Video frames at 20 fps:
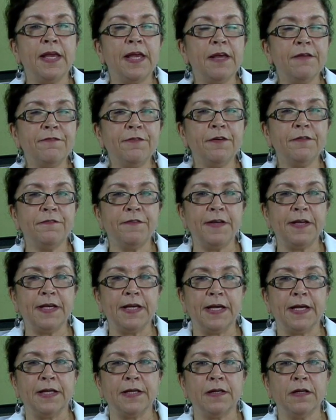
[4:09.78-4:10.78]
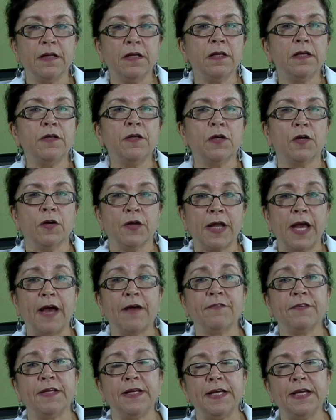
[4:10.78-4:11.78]
If you're vegan, you're going to
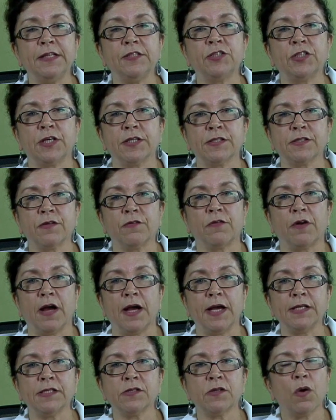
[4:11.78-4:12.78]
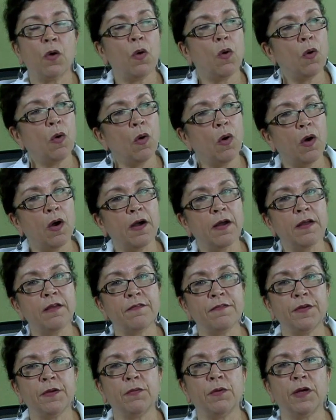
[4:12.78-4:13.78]
have to eat just the rice, or
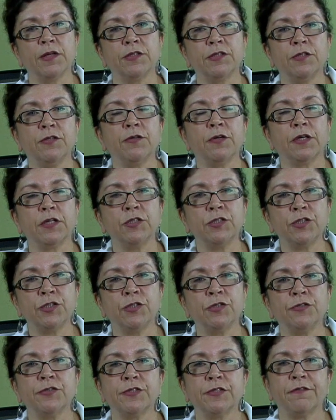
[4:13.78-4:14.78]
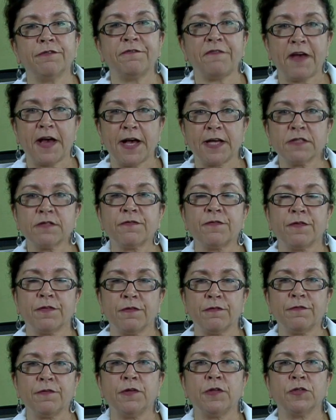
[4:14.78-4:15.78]
if you want to, you can choose to fast for
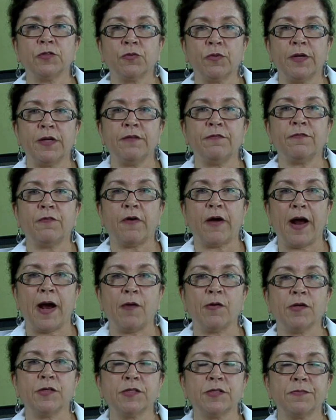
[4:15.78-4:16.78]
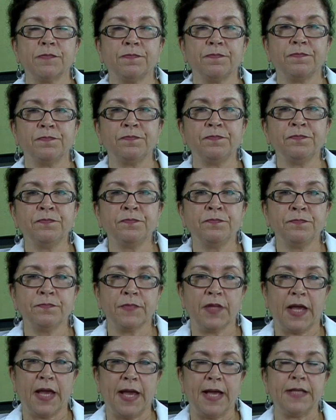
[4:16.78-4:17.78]
the full 24 hours.
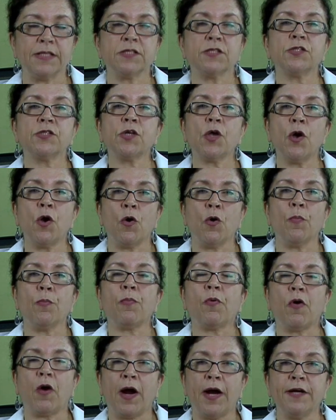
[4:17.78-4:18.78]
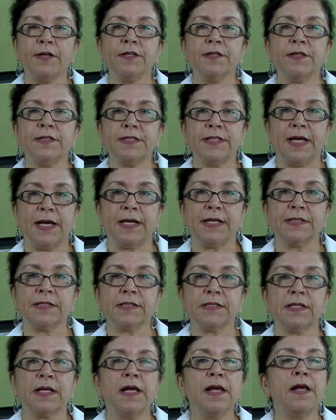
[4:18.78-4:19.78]
Okay, so prior to the
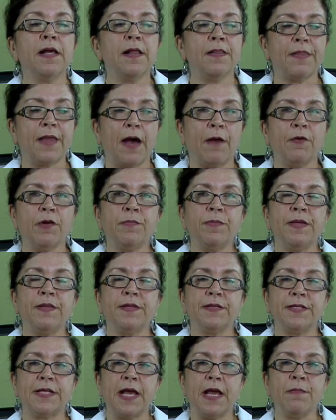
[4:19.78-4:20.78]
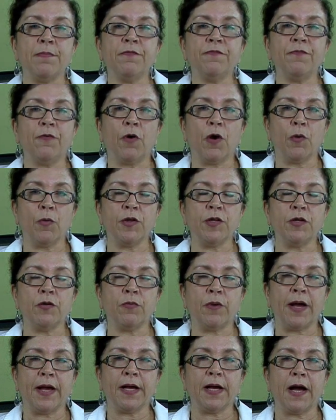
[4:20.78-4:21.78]
test, that would be the day before when
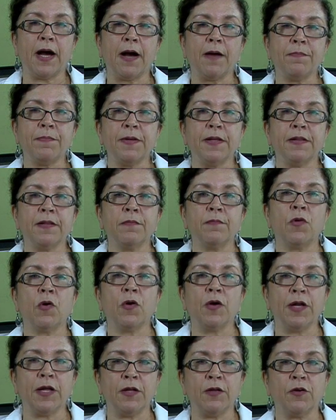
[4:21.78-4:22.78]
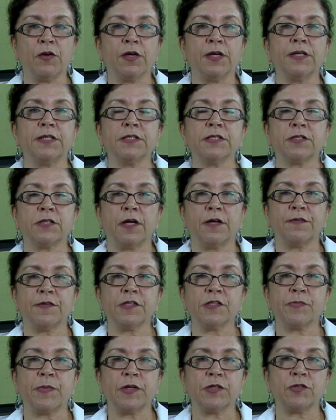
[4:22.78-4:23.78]
you wake up in the morning, you're going to start
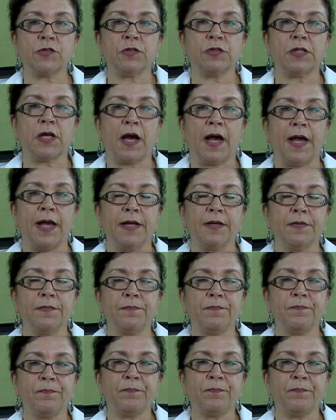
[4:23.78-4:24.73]
the special diet.